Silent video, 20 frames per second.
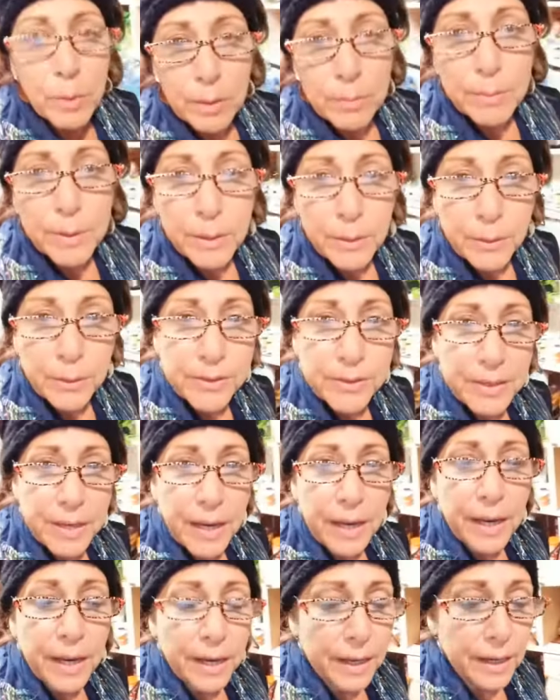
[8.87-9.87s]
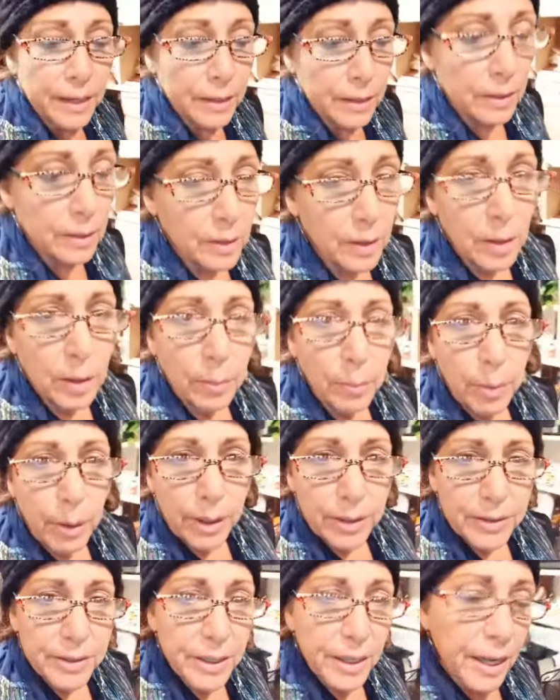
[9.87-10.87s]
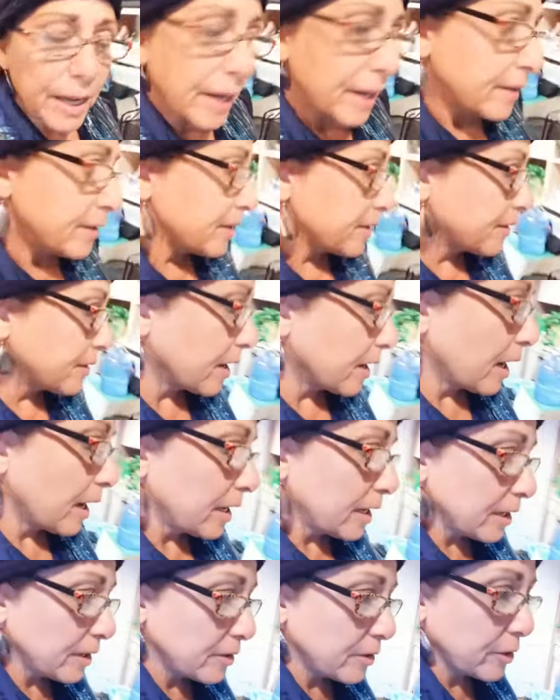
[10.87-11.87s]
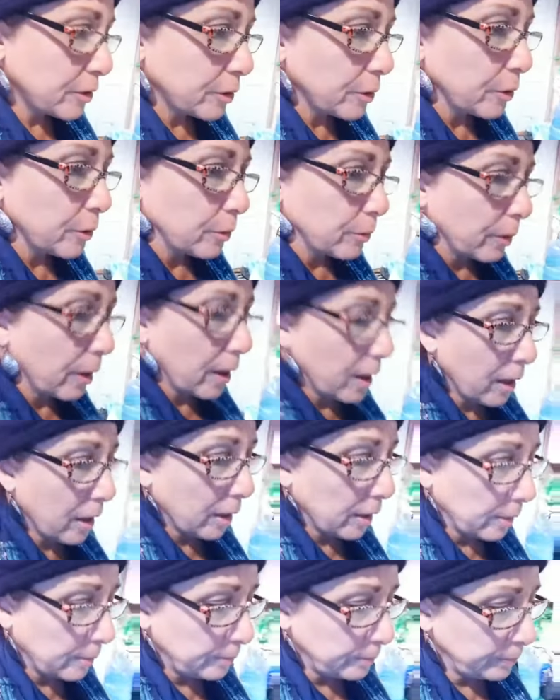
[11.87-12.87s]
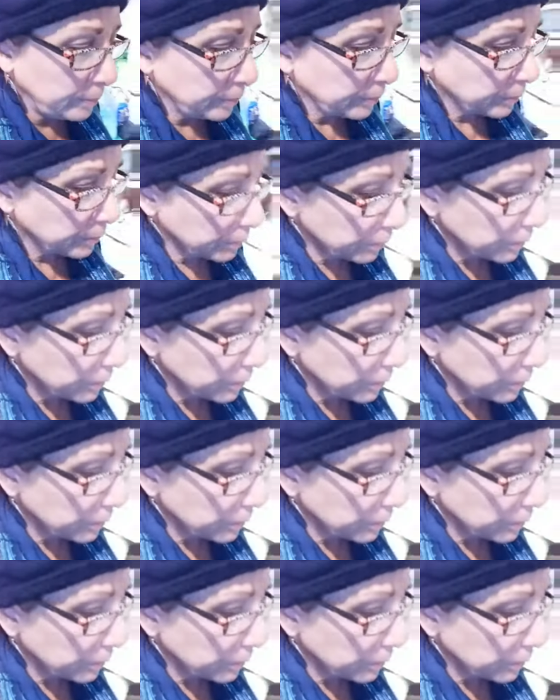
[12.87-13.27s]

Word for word: one meal a day. But today I decided to um,